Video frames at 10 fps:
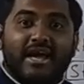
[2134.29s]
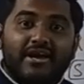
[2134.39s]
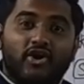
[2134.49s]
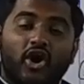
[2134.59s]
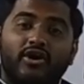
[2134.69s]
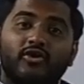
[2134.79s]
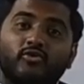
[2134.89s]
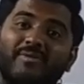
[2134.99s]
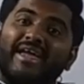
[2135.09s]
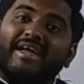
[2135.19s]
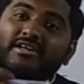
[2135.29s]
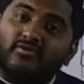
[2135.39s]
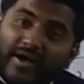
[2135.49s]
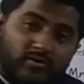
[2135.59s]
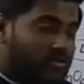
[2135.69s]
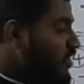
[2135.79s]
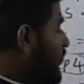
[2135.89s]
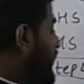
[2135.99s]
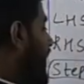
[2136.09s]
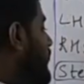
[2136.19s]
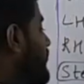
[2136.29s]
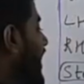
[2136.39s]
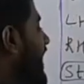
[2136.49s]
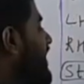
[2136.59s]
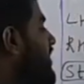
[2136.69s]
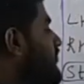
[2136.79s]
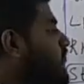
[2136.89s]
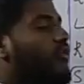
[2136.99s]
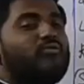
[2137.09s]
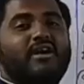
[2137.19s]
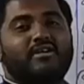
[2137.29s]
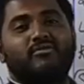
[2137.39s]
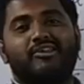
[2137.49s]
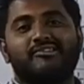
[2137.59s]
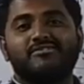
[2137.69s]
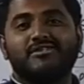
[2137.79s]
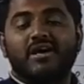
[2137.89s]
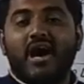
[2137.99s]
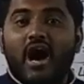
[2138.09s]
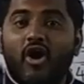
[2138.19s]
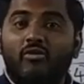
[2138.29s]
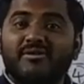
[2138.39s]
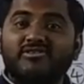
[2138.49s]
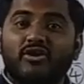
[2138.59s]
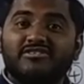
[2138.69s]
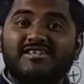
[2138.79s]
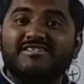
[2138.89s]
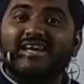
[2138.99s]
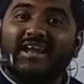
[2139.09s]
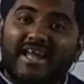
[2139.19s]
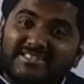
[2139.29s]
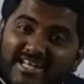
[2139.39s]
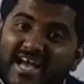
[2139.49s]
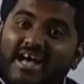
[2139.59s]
In order to make it 12, we have to add 4 water molecules. How much oxygens are less?